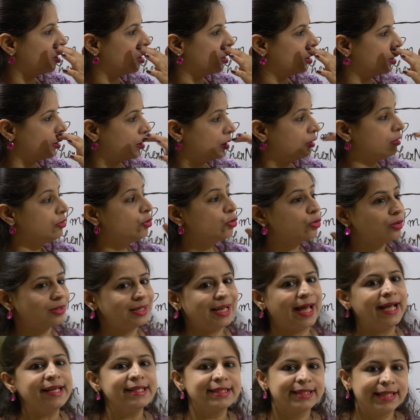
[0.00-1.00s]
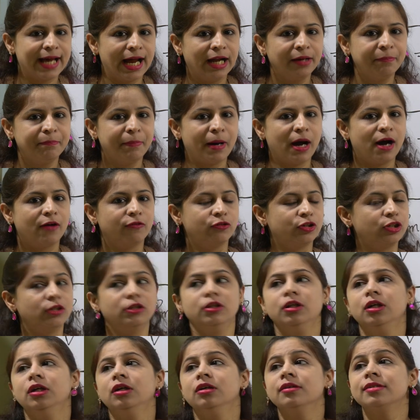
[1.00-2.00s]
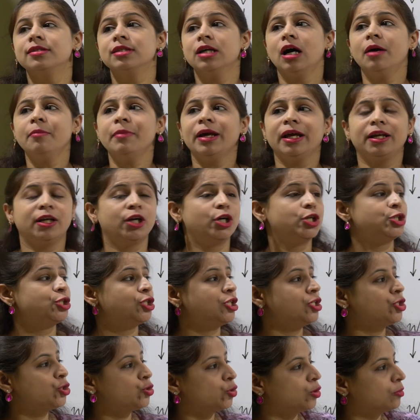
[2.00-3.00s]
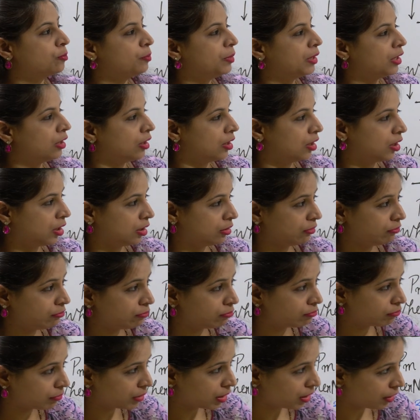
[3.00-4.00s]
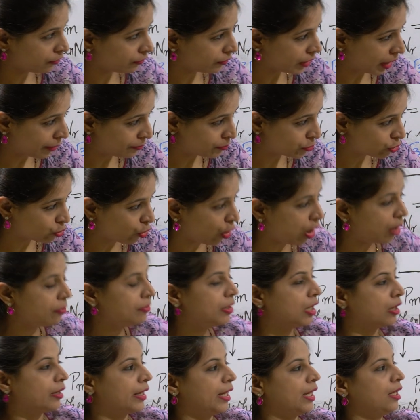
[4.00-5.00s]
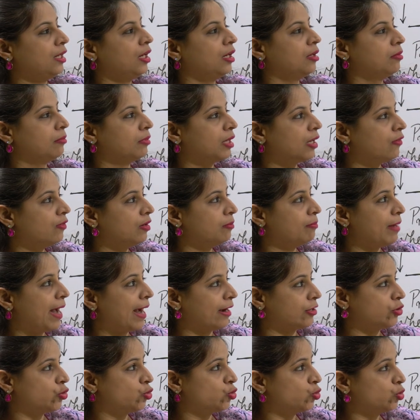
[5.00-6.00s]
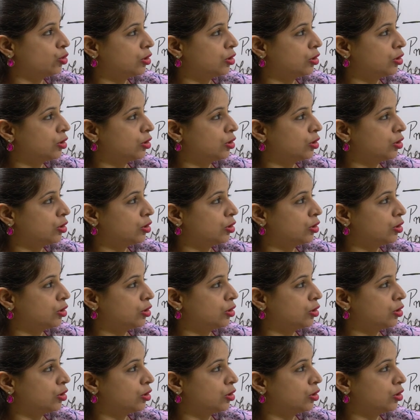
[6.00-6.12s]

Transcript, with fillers: uh, utilize that power, some energy should be uh, give absorbed again and given back